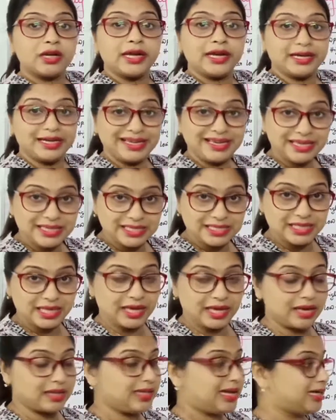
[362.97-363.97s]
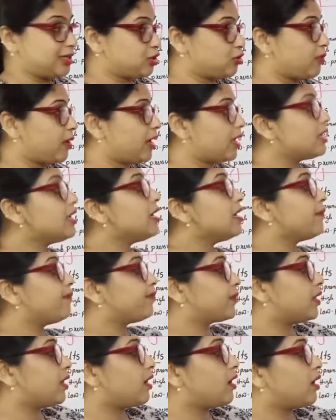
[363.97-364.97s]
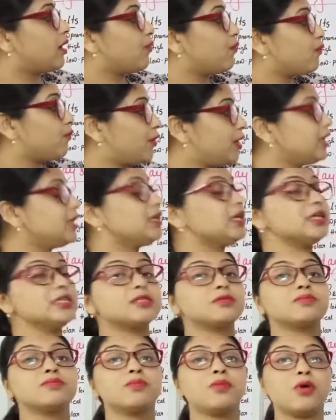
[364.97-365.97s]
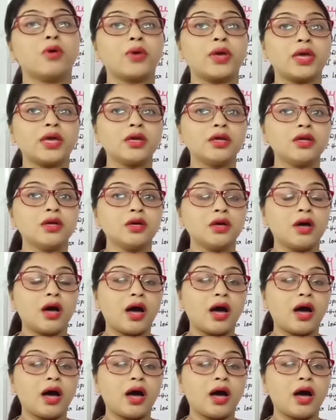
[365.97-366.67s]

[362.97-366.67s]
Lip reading: heating is there, that's why the wind is blowing